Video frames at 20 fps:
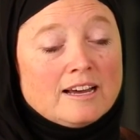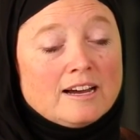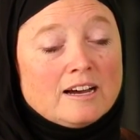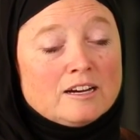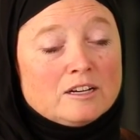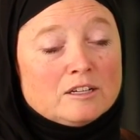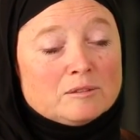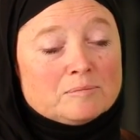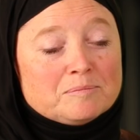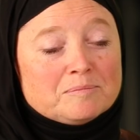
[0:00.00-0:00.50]

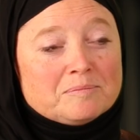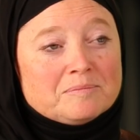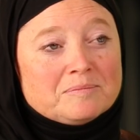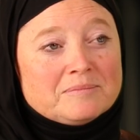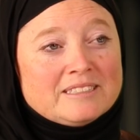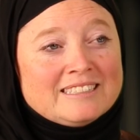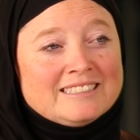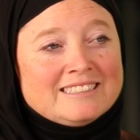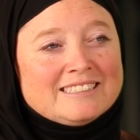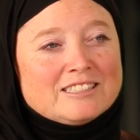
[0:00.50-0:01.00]
Um,
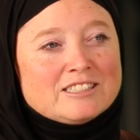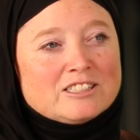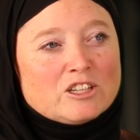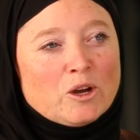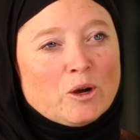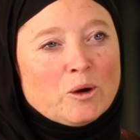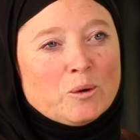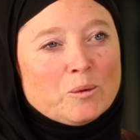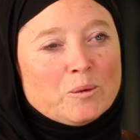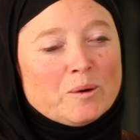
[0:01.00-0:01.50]
and
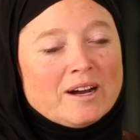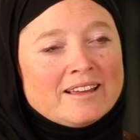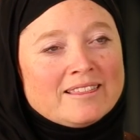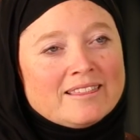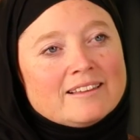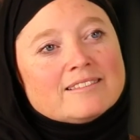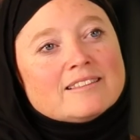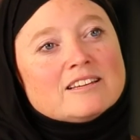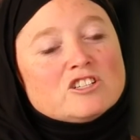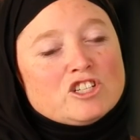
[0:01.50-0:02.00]
so I
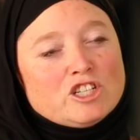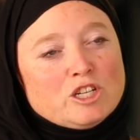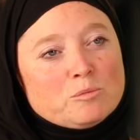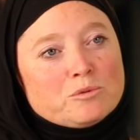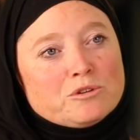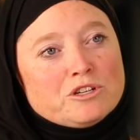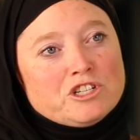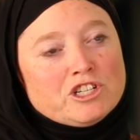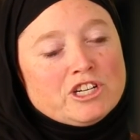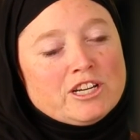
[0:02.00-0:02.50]
think that she
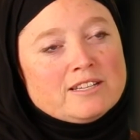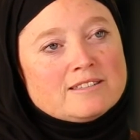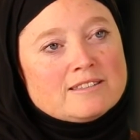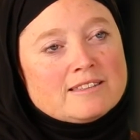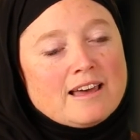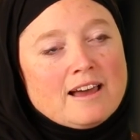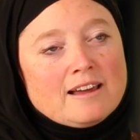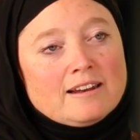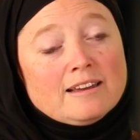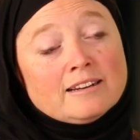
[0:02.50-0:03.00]
appreciates
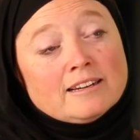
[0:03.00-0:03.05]
that.